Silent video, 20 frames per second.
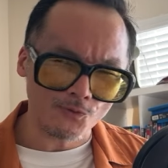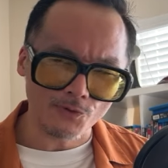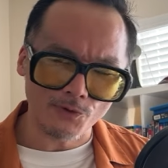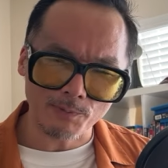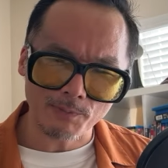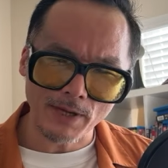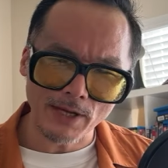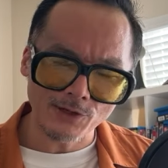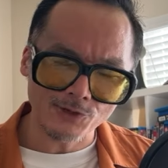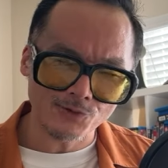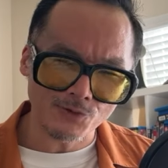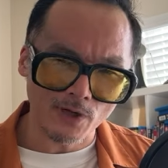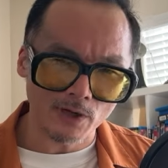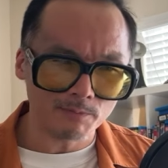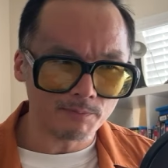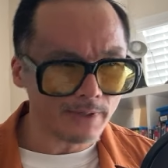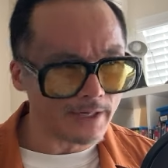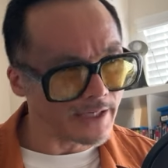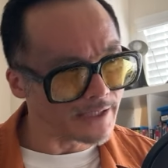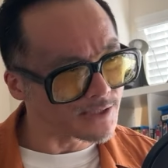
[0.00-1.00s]
the
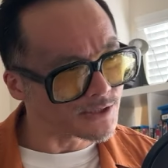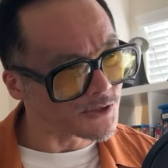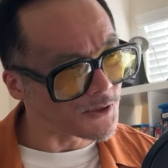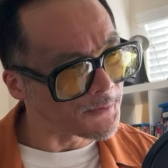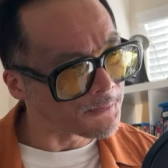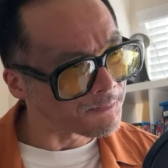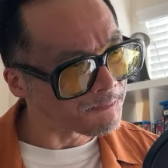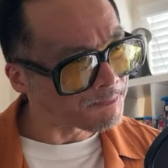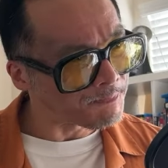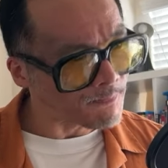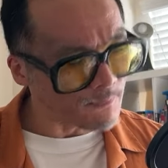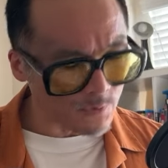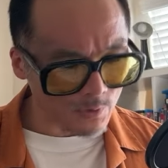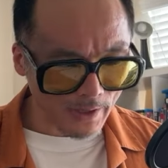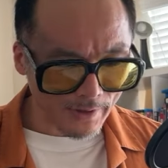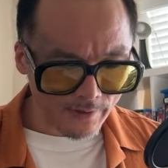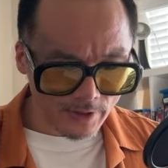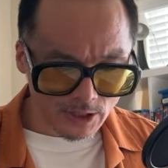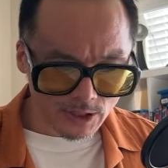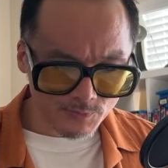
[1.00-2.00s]
Patreon page. So, you know,
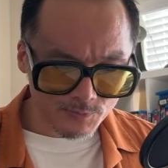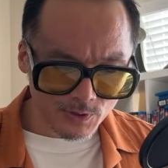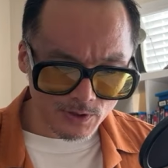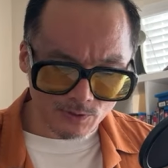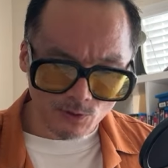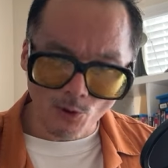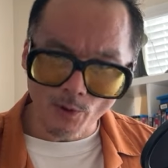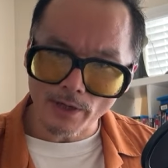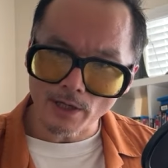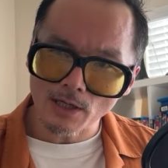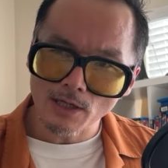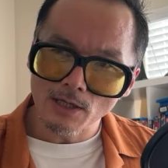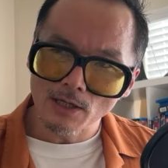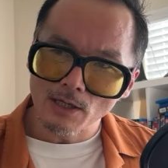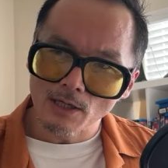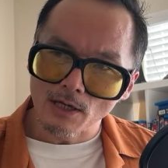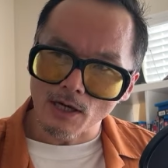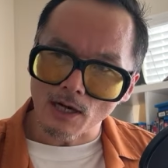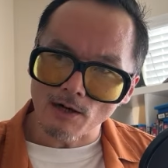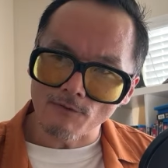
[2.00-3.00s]
I think it's been going
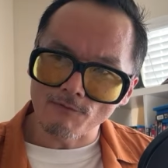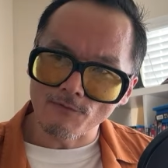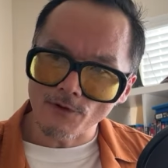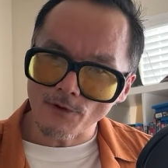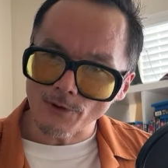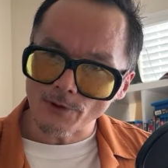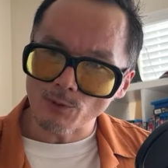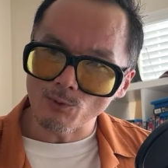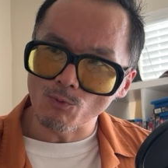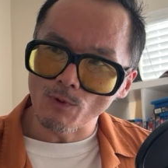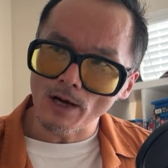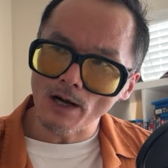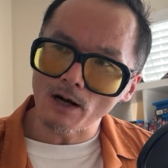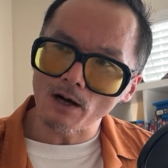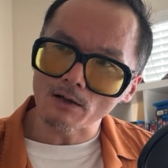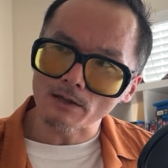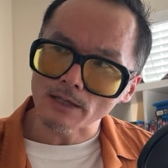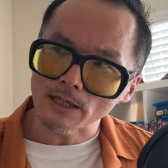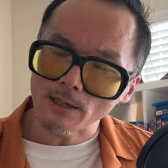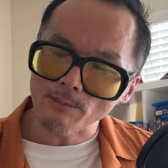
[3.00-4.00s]
very
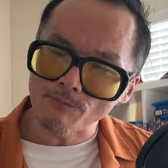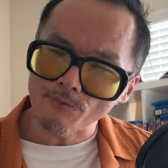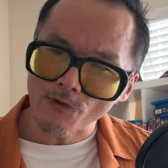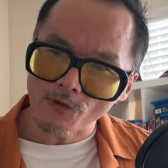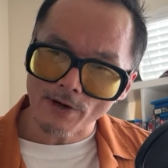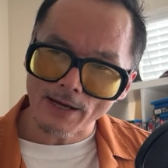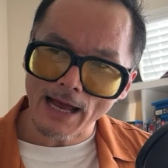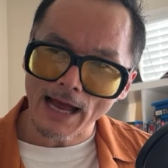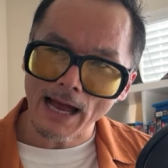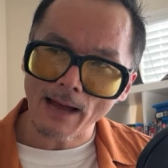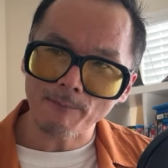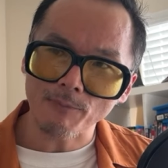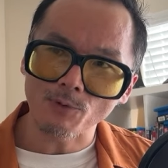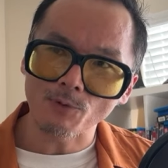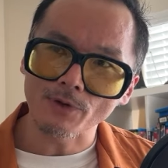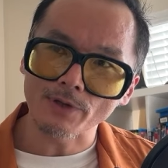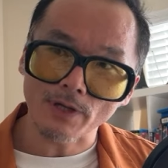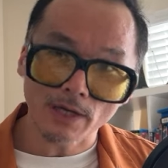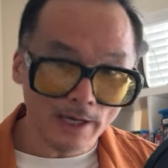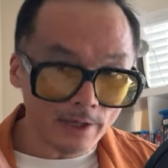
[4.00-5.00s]
well, and I'm very happy
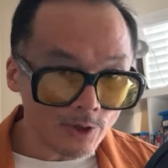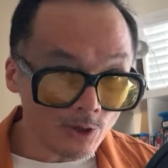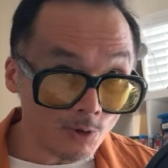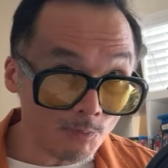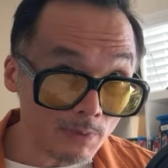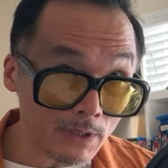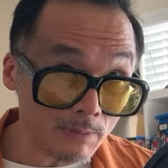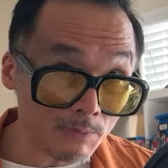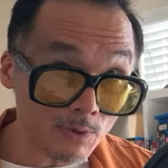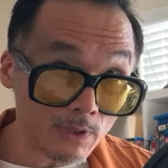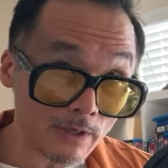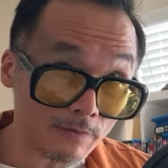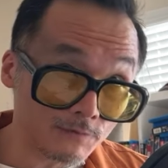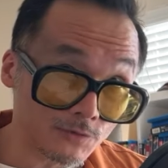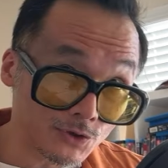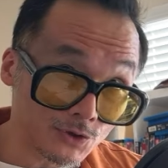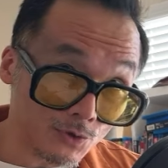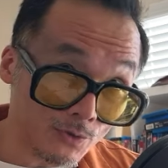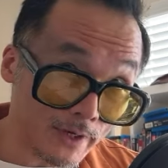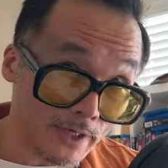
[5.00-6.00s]
with it. I know people have
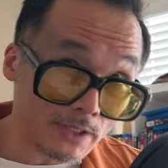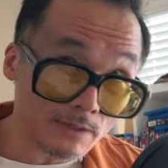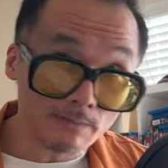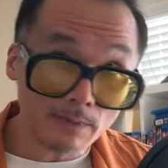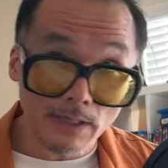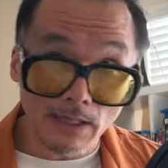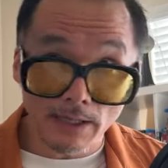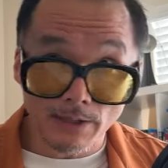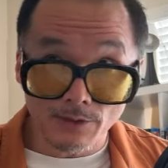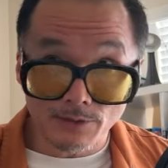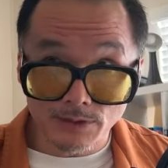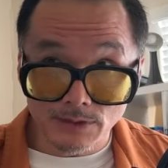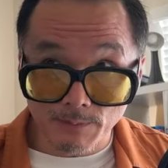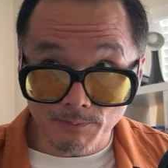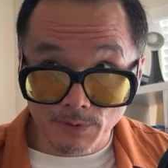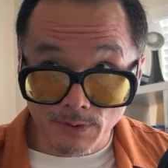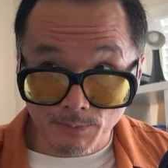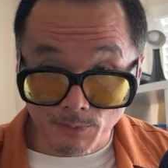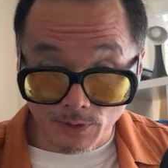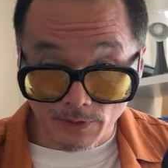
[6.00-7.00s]
joined me, and some
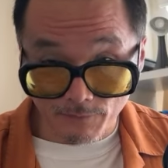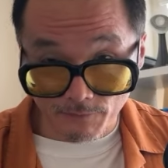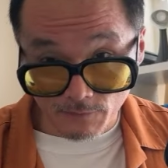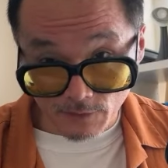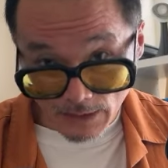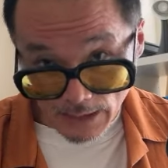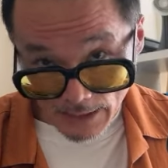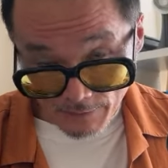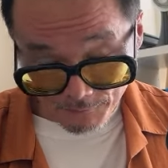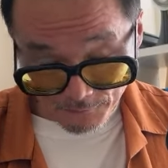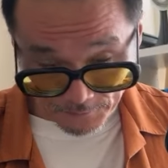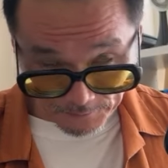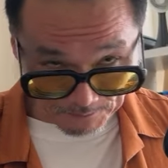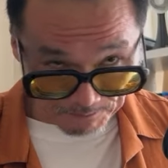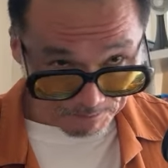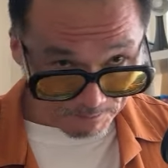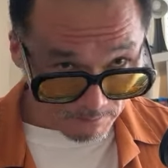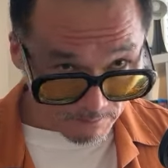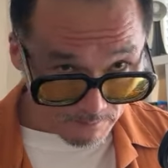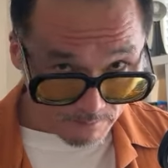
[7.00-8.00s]
people have left
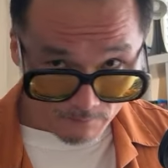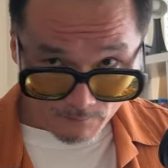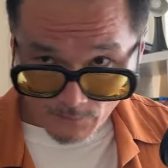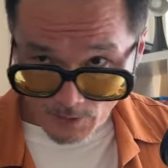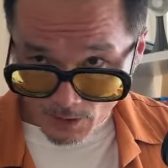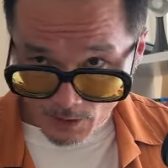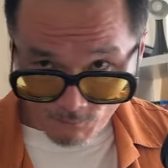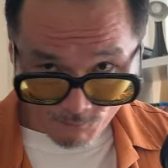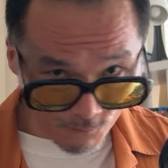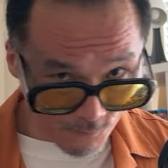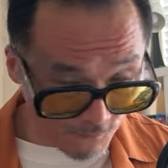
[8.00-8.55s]
for